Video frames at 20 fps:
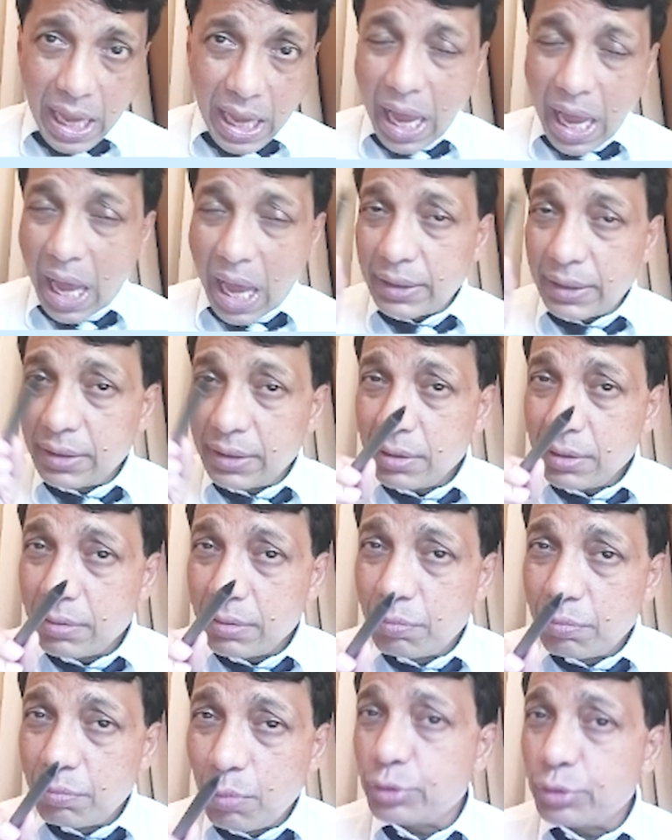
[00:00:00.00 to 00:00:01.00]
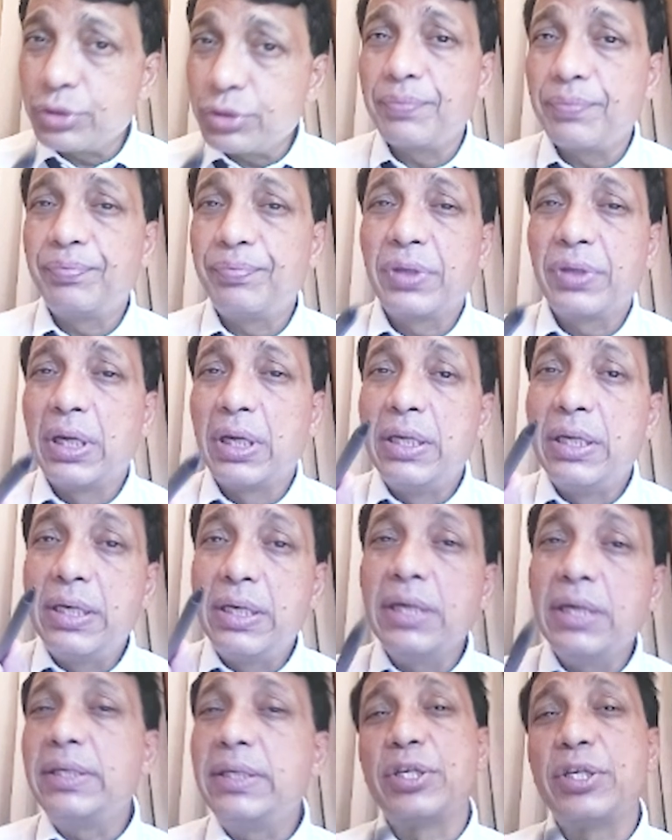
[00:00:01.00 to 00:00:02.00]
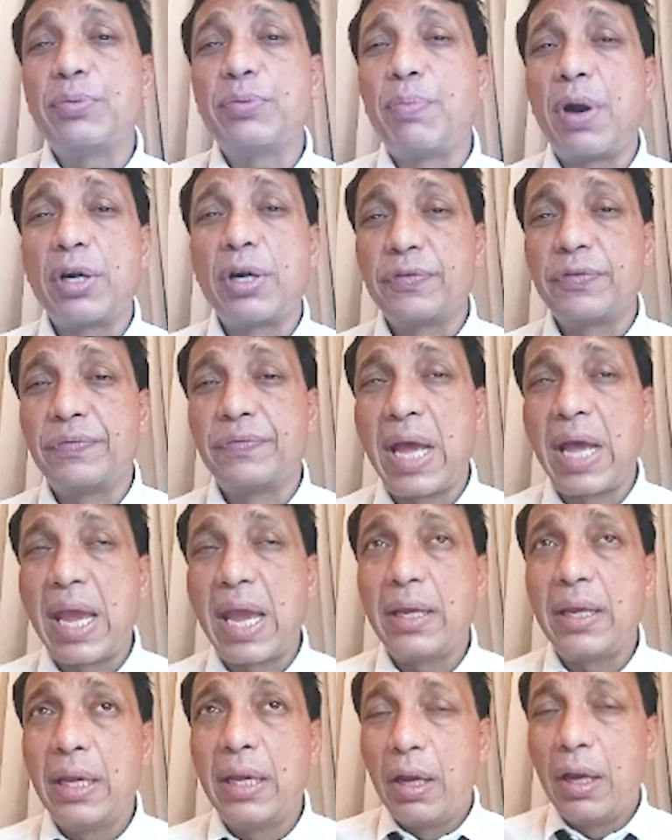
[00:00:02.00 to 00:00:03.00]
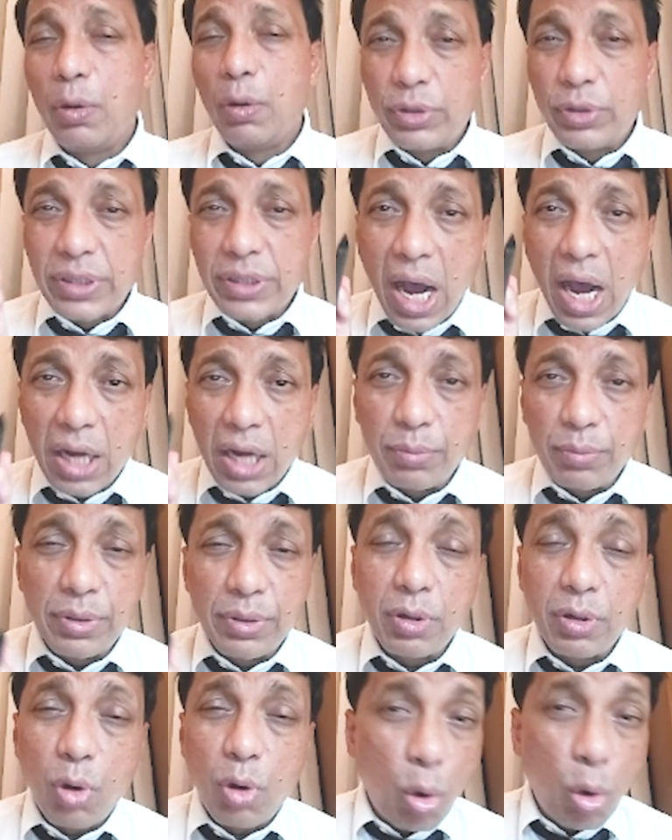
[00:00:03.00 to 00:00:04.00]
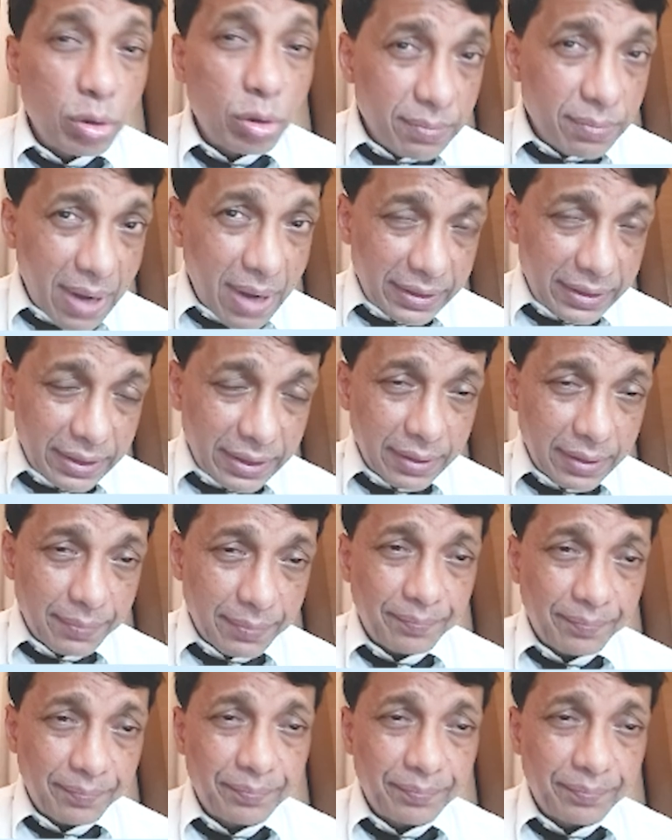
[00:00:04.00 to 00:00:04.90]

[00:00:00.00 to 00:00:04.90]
are the most dirtiest parts of the eye which harbor all the bacteria.